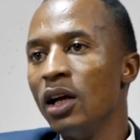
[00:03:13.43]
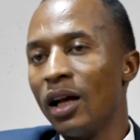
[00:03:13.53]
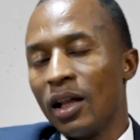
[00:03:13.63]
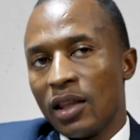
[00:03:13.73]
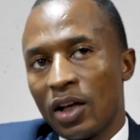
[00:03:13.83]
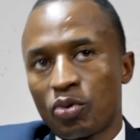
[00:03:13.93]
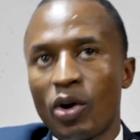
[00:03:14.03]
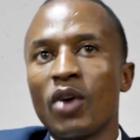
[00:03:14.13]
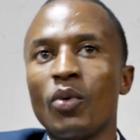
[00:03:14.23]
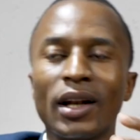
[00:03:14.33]
And that's
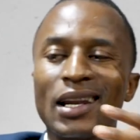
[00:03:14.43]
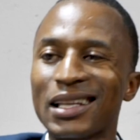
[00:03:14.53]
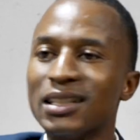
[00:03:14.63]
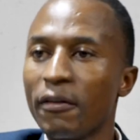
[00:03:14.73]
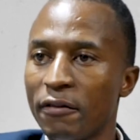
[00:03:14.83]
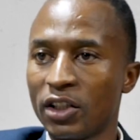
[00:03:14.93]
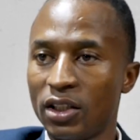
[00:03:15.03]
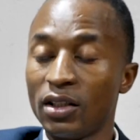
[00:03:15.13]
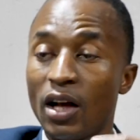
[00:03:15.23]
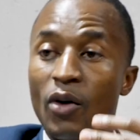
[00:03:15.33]
why we had
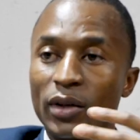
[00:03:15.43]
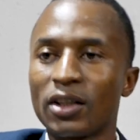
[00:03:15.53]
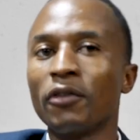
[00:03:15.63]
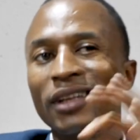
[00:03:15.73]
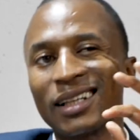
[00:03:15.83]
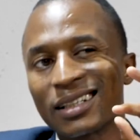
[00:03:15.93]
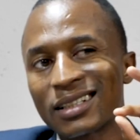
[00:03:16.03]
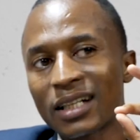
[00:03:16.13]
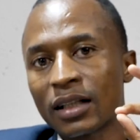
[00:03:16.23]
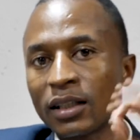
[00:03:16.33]
reservation ourselves at a
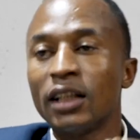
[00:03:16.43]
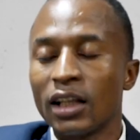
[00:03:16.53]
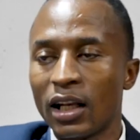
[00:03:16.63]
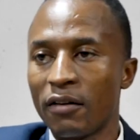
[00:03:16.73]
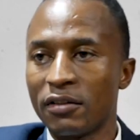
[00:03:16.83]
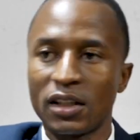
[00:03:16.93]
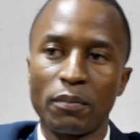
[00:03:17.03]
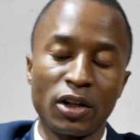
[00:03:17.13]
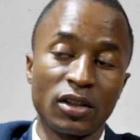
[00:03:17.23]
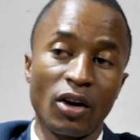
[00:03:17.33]
strategic level as a
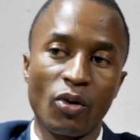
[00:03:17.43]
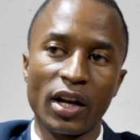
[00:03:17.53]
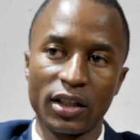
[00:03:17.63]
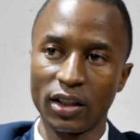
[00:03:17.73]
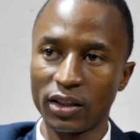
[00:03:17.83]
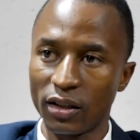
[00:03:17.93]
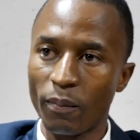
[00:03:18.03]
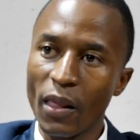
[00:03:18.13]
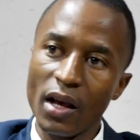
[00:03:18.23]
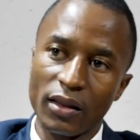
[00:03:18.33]
political organization
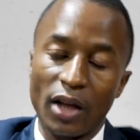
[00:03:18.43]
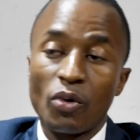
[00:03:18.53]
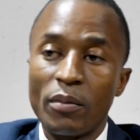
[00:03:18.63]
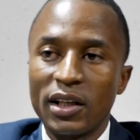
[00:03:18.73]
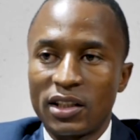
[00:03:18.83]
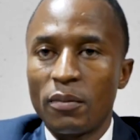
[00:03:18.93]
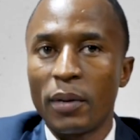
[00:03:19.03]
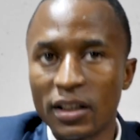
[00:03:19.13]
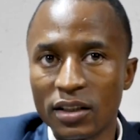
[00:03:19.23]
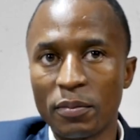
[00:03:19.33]
that we mustn't
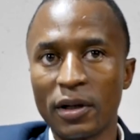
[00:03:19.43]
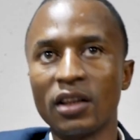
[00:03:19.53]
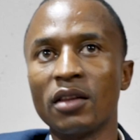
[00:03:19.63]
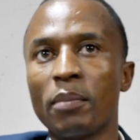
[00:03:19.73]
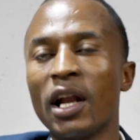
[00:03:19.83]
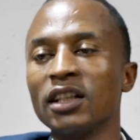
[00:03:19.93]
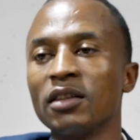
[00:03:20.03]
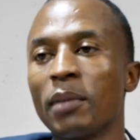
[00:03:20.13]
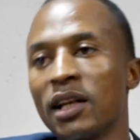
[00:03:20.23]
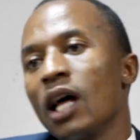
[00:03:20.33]
participate in the
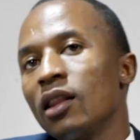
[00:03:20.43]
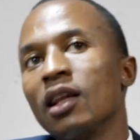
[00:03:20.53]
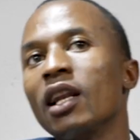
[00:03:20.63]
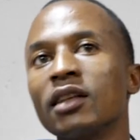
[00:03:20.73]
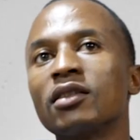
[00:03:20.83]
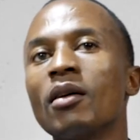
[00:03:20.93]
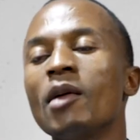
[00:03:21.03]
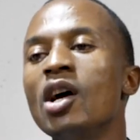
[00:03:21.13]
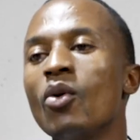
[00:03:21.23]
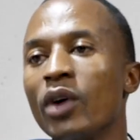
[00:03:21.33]
by-election, but nonetheless,
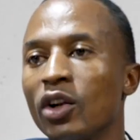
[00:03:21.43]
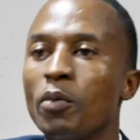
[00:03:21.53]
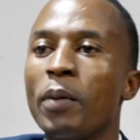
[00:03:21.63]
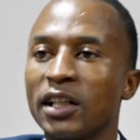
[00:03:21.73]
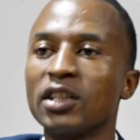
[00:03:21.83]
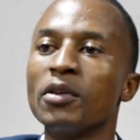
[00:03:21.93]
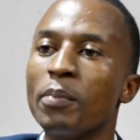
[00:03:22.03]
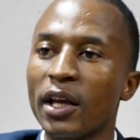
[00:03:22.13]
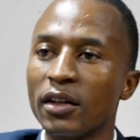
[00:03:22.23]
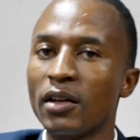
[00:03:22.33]
we had to
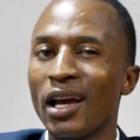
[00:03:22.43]
participate.